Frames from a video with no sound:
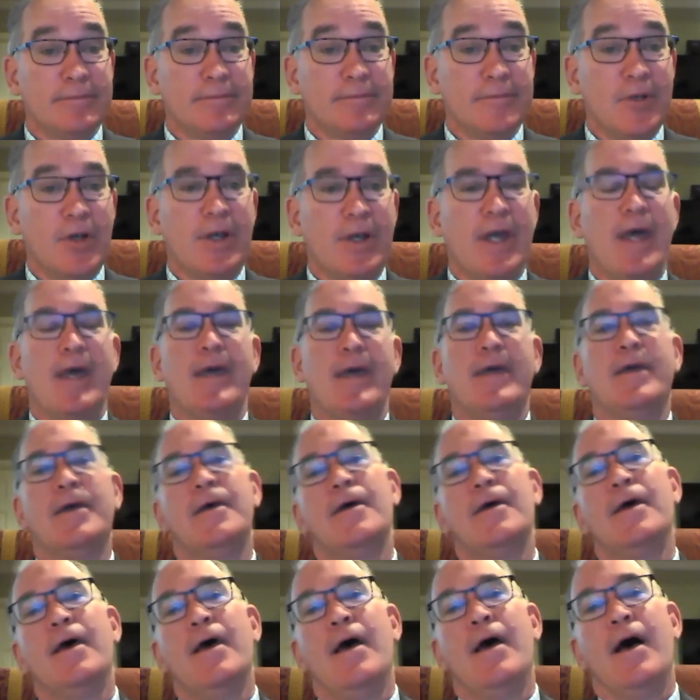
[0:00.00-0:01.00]
Okay?
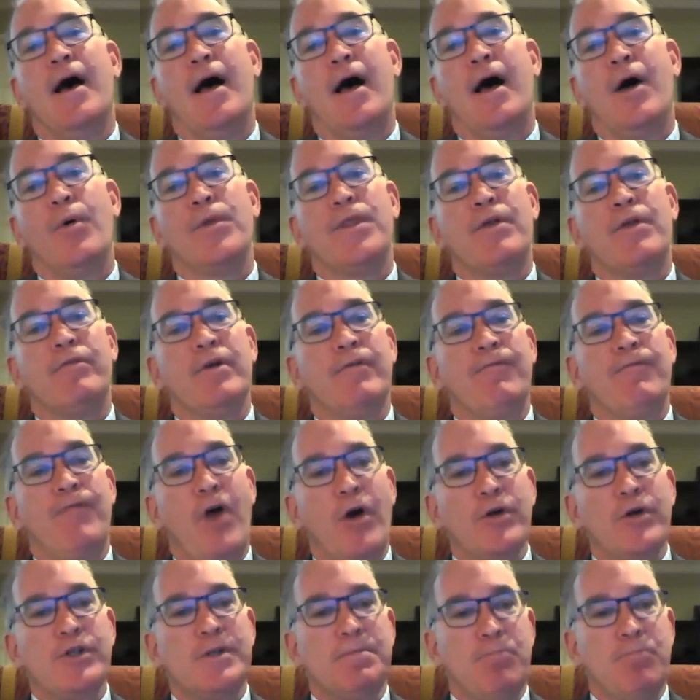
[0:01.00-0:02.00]
With a
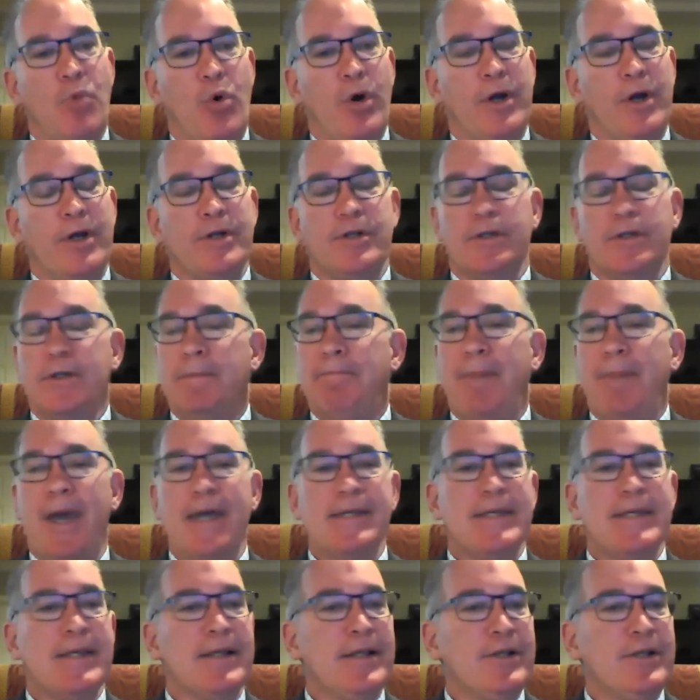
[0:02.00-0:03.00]
reverse mortgage, you're
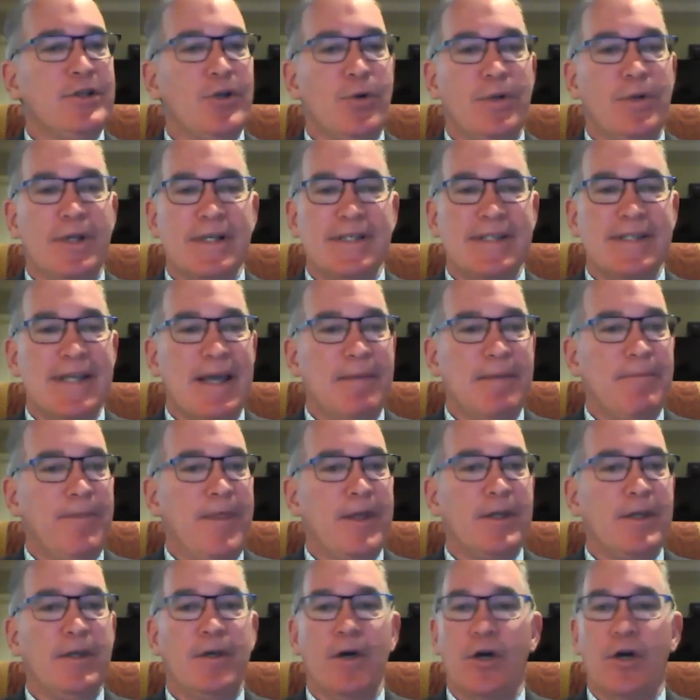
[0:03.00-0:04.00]
basically doing the same thing.
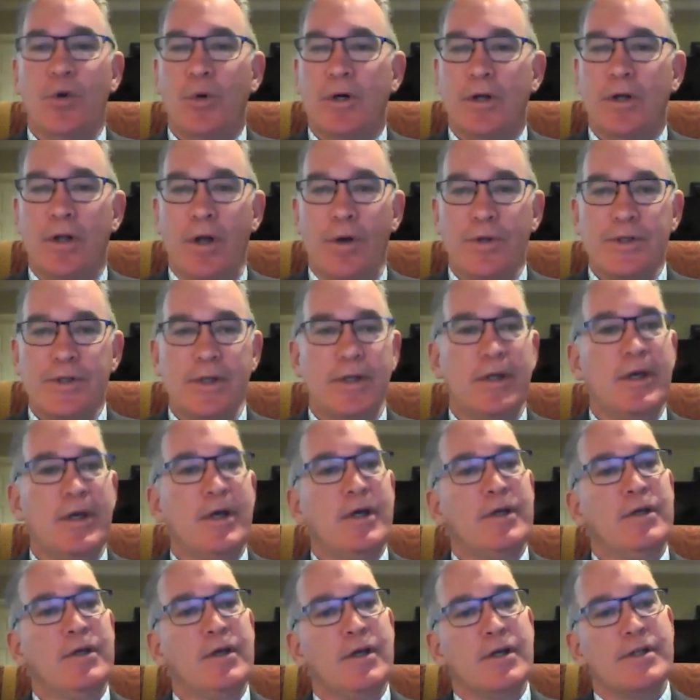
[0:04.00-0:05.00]
You go to a closing,
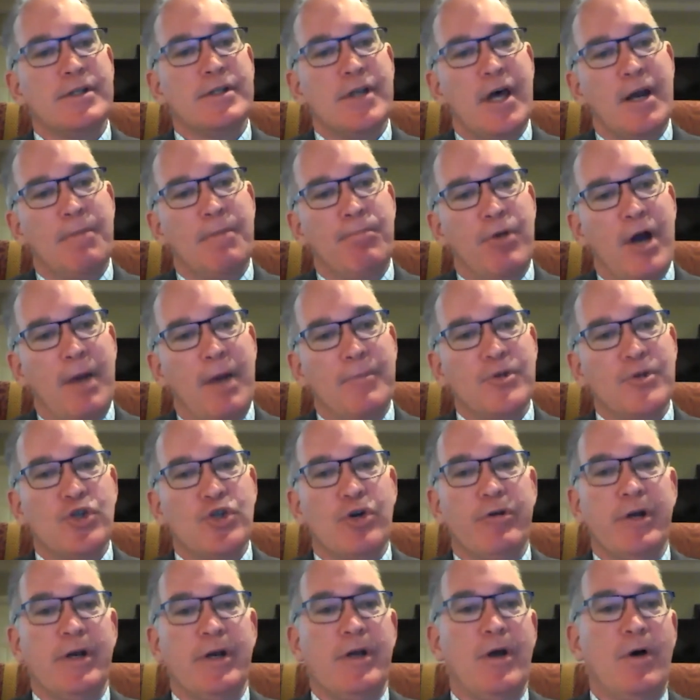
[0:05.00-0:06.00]
you're going to sign a
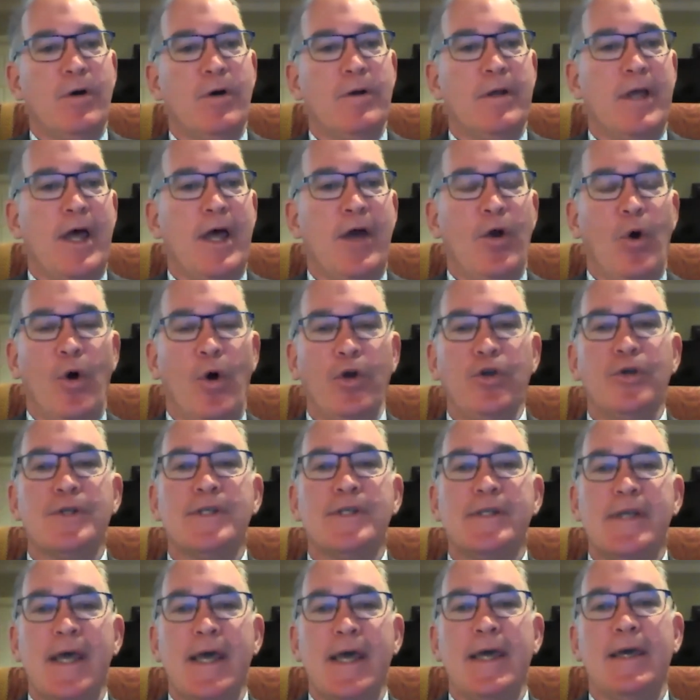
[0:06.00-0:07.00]
promissory note, and all you're
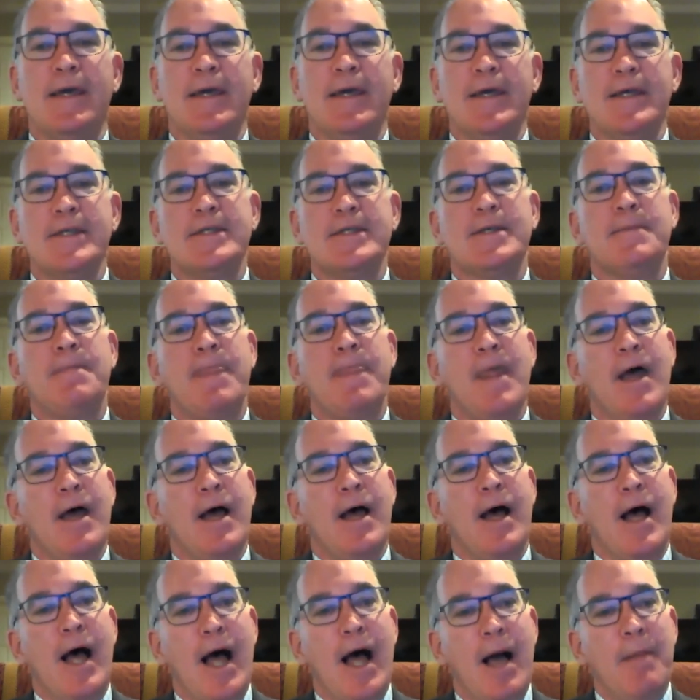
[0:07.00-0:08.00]
saying is,
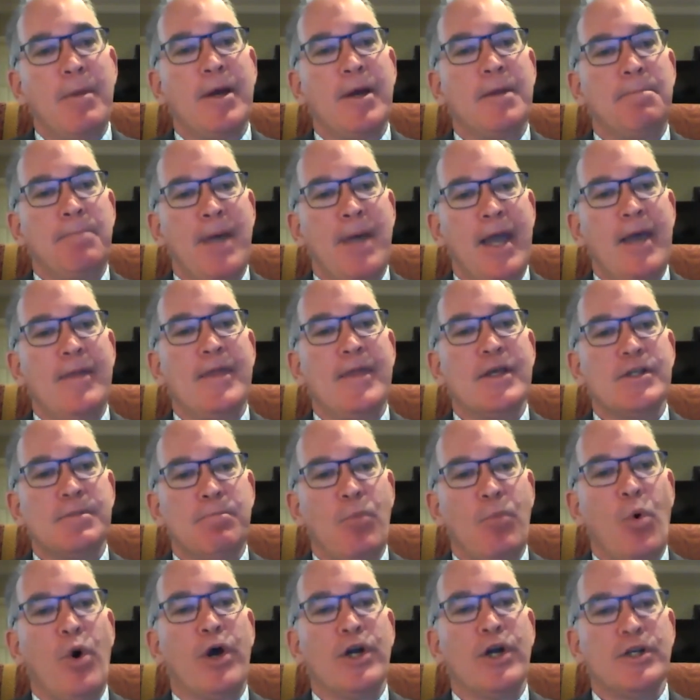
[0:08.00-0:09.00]
I'm going to pay this
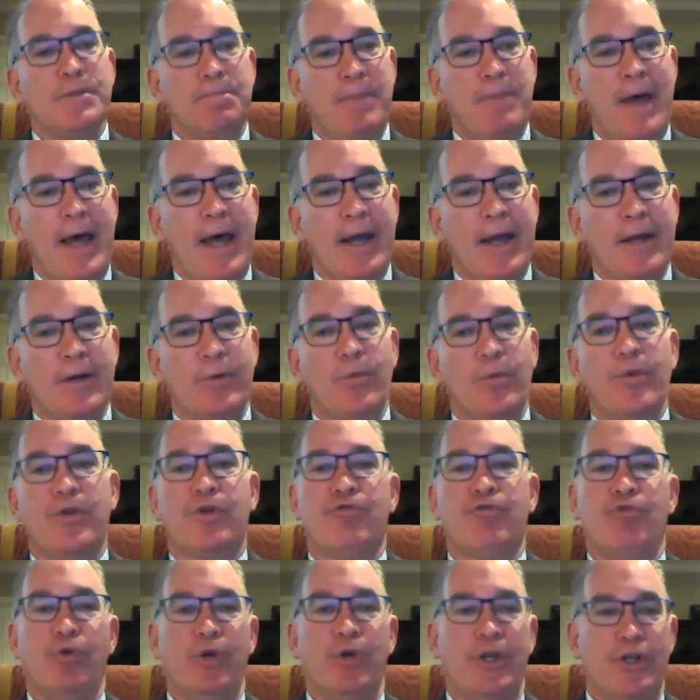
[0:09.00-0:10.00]
mortgage back with
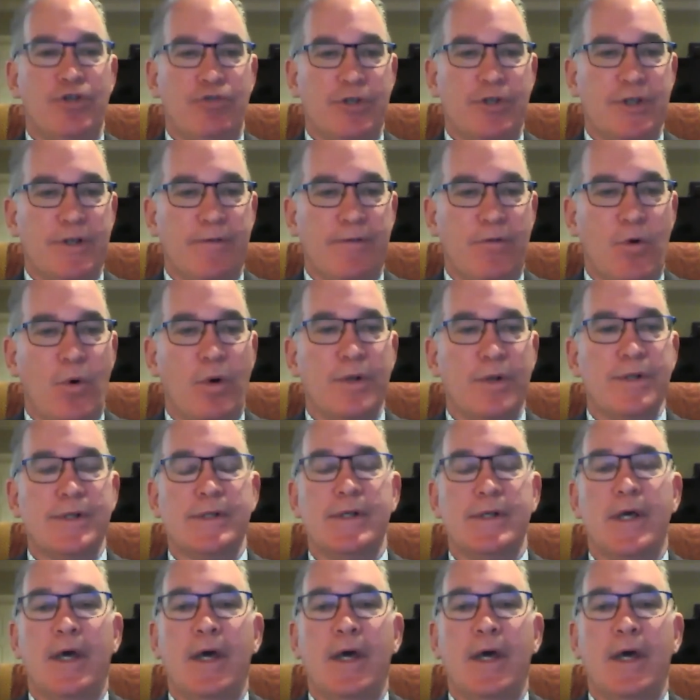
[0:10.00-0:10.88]
accrued interest, of course.